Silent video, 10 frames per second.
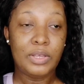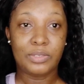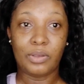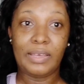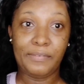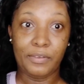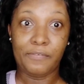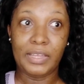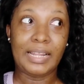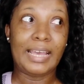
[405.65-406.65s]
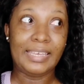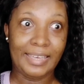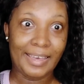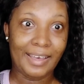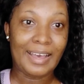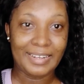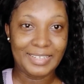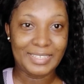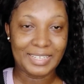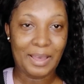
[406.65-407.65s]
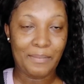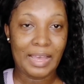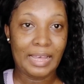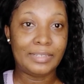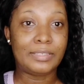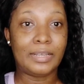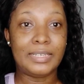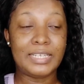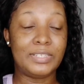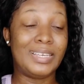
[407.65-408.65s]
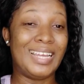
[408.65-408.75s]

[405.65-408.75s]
so if you feel like, yeah, I need to get my hands on this,